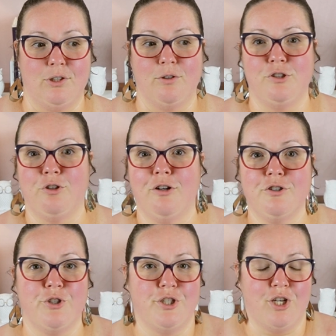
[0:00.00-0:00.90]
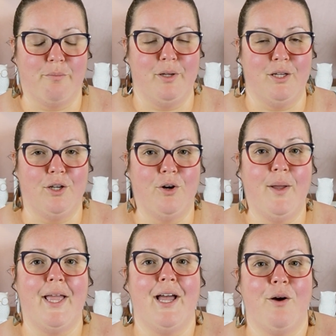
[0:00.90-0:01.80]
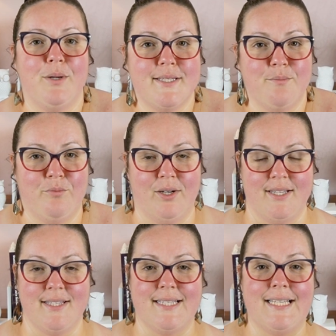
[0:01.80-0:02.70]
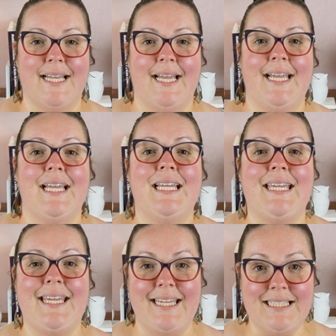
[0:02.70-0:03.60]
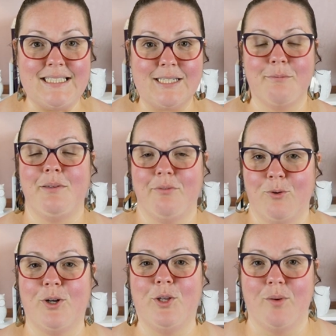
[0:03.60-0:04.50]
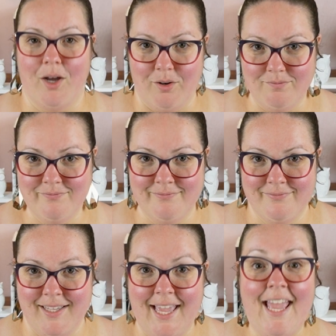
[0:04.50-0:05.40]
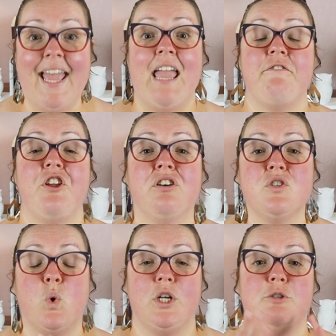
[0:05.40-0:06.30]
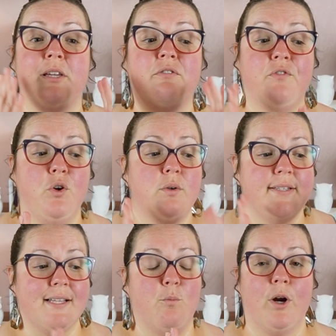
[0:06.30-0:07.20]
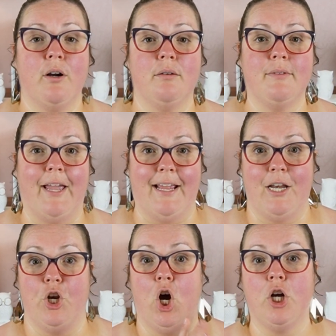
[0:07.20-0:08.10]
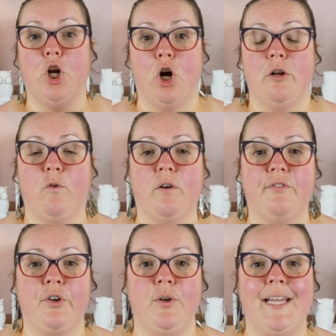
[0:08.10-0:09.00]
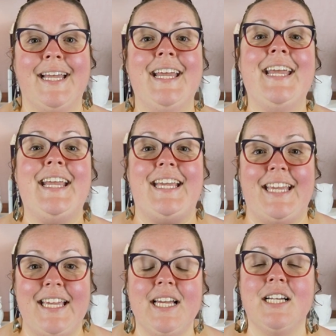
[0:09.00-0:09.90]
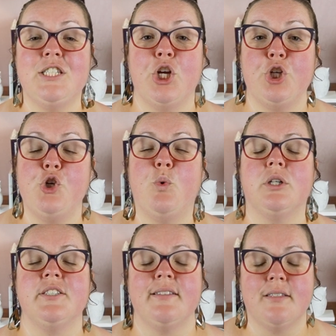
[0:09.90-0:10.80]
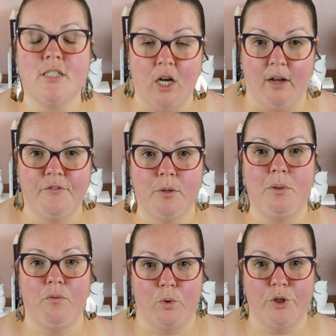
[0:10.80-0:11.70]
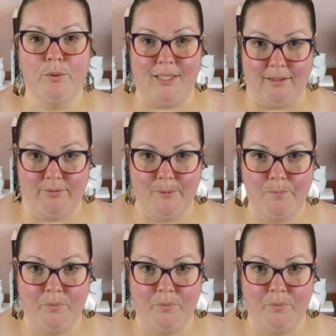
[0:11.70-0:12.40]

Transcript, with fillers: go grocery shopping, go hang out with some friends, eat before you go. If there is going to be food somewhere, like non carnivore food, eat until you are stuffed before you leave.